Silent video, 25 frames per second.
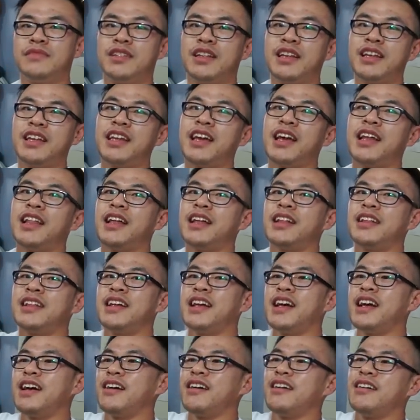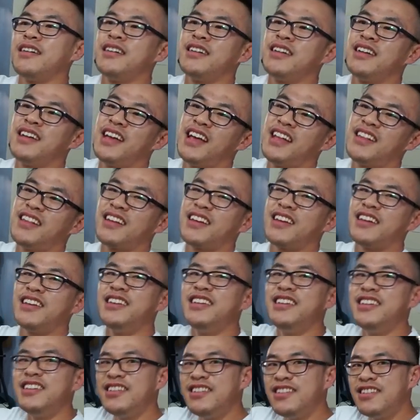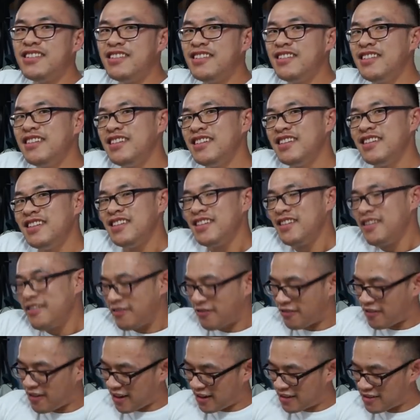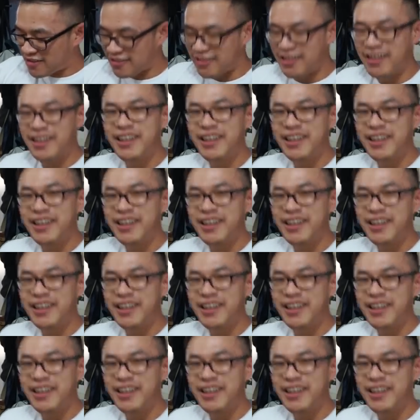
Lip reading: Yeah, like how? It has like a heel for extra